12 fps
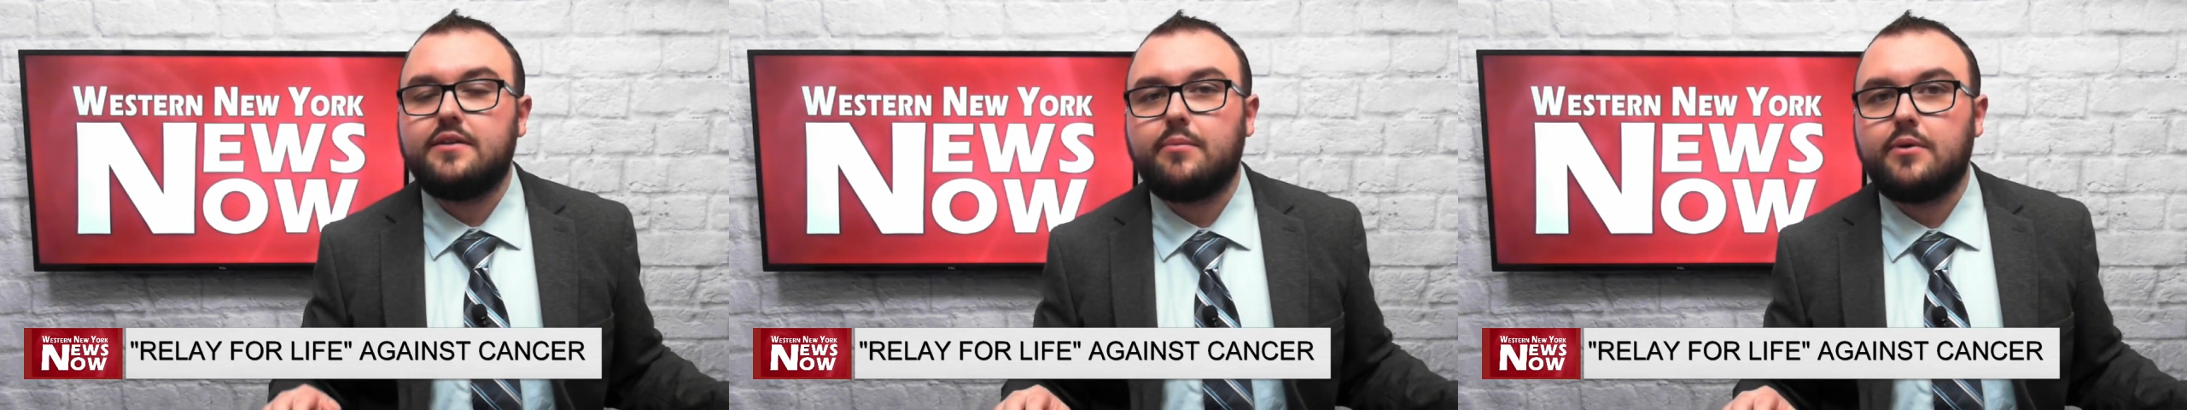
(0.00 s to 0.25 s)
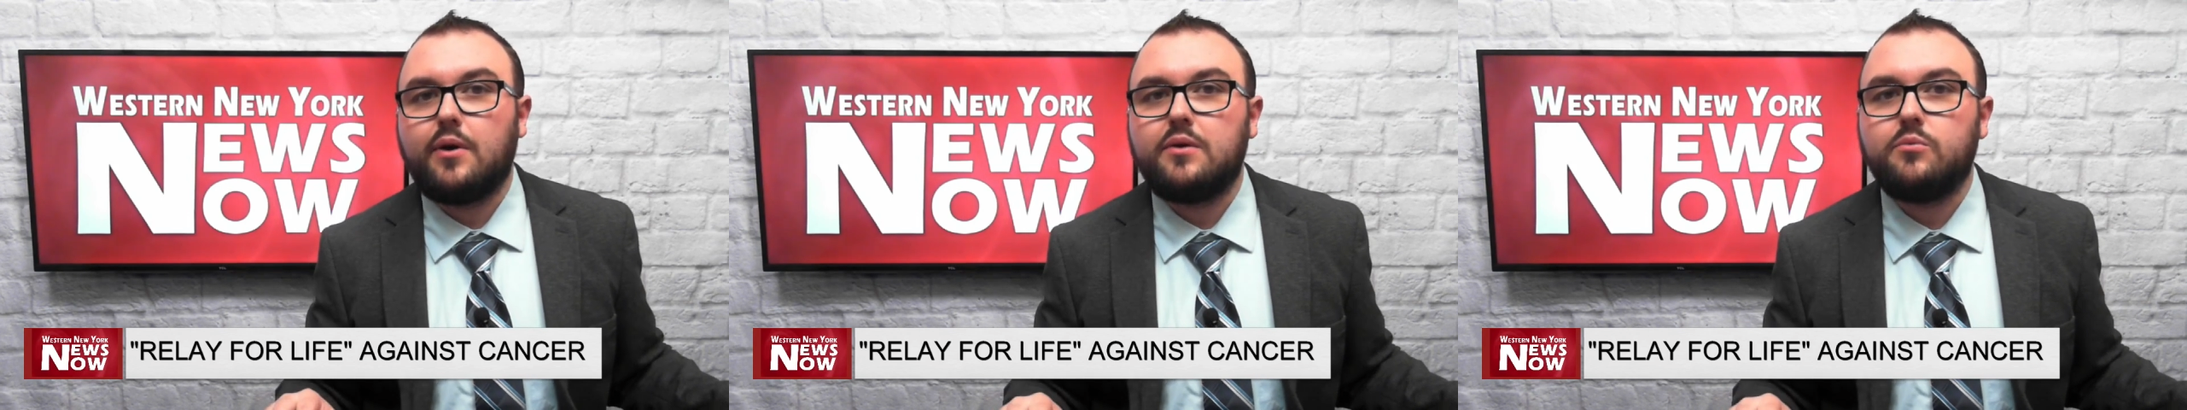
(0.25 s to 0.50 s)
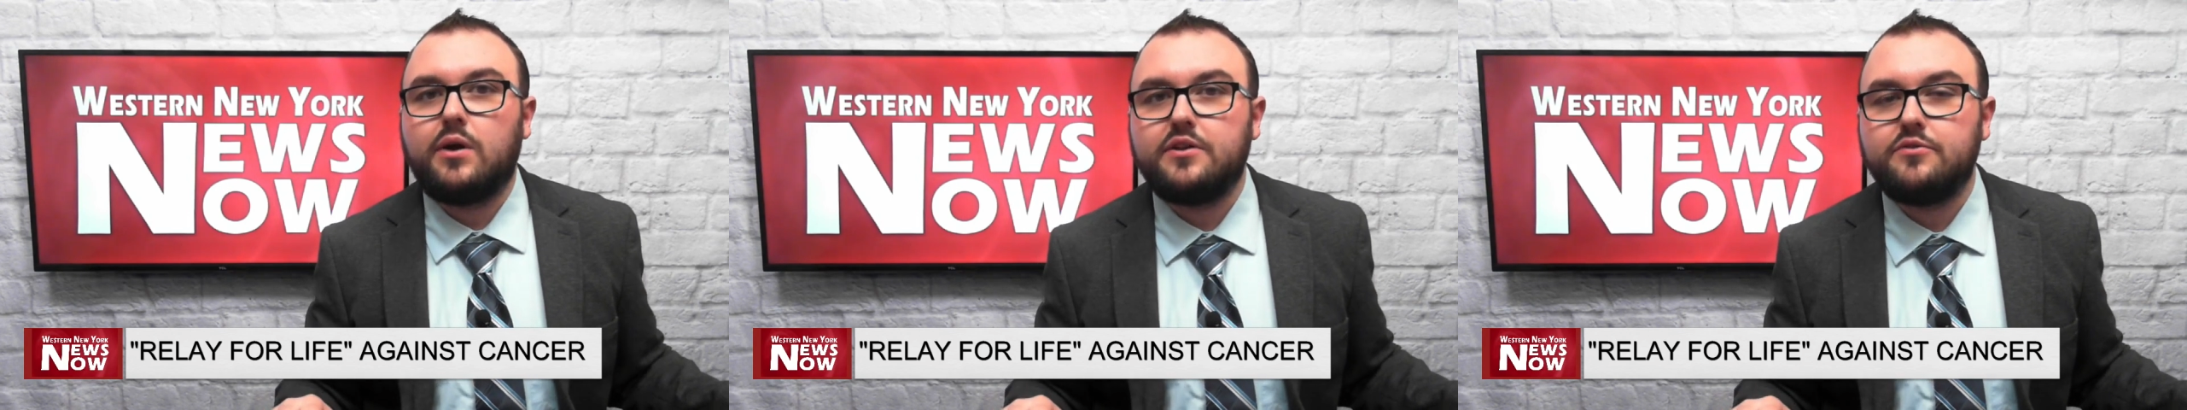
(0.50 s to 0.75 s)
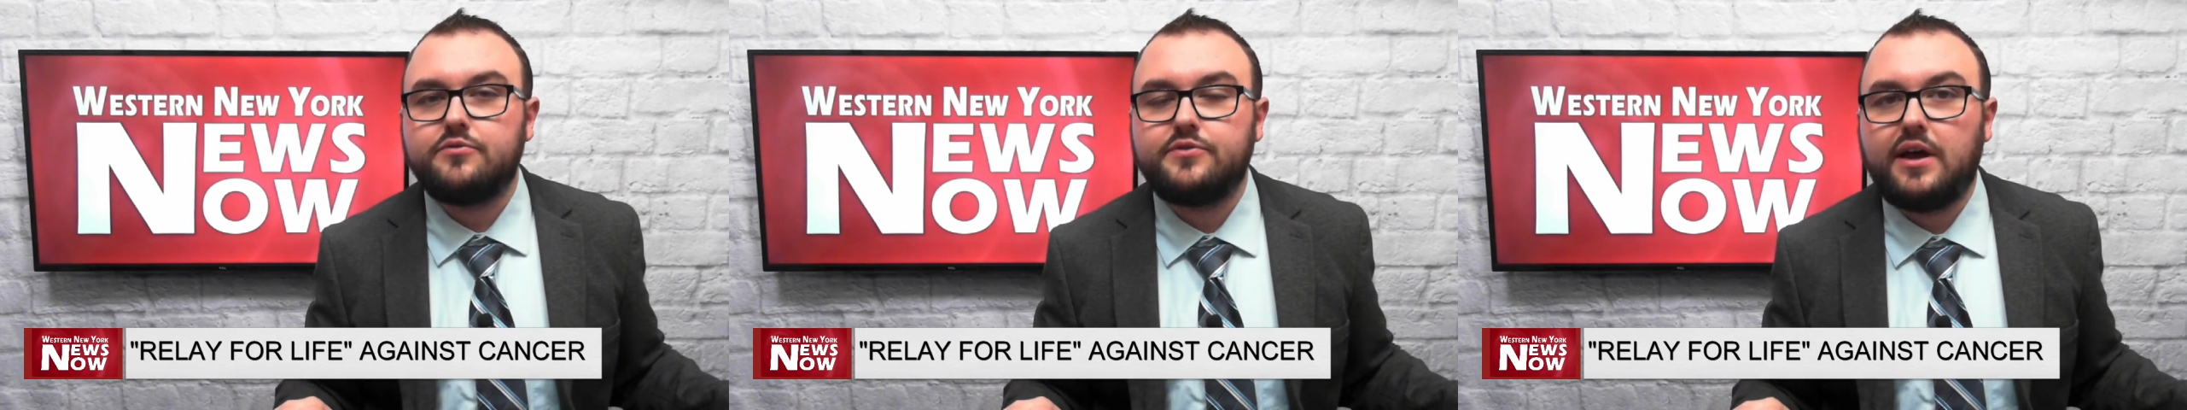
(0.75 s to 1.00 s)

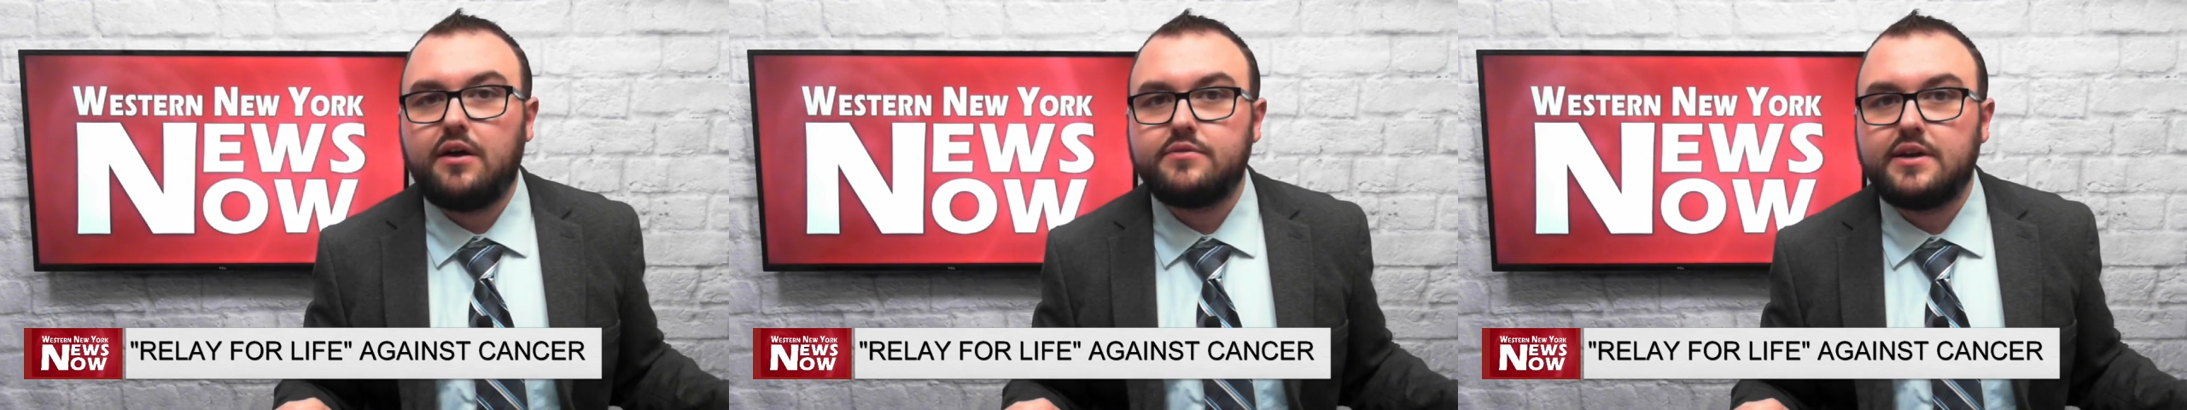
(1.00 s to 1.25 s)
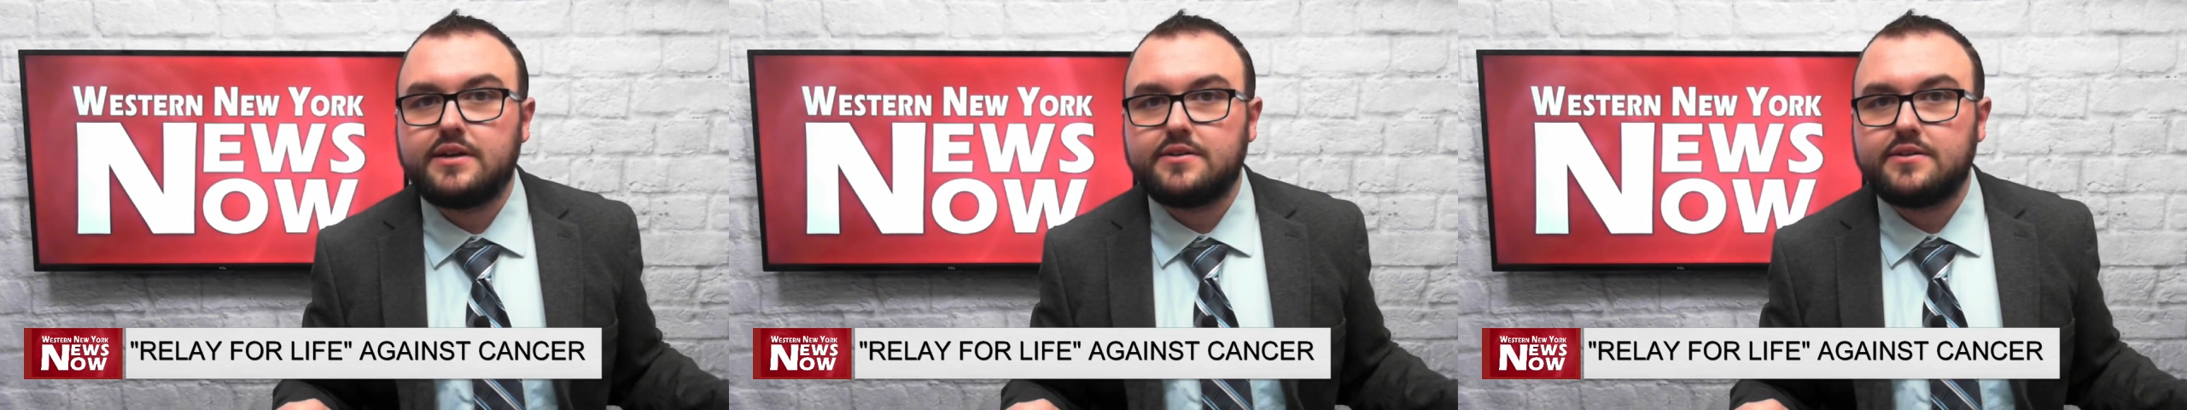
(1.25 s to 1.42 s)
WNYNewsNow.com.